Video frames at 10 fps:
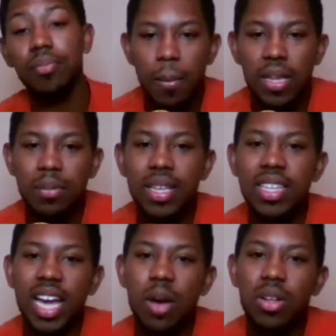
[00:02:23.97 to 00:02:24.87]
But the main
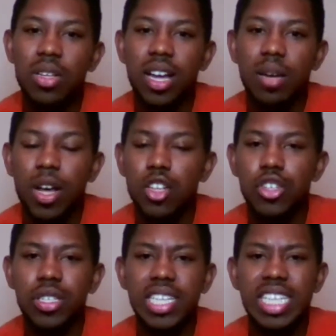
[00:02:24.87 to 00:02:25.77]
thing I want to talk about is
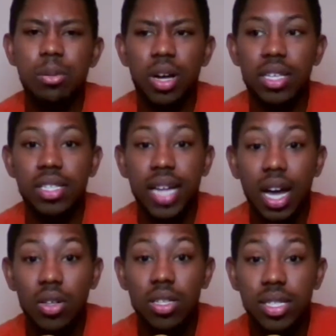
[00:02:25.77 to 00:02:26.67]
just A$AP Rocky's
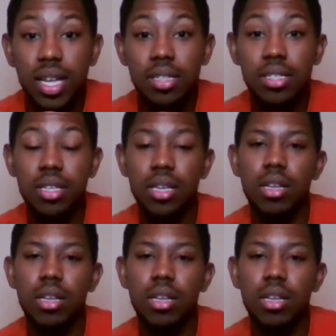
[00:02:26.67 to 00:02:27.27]
style and sense.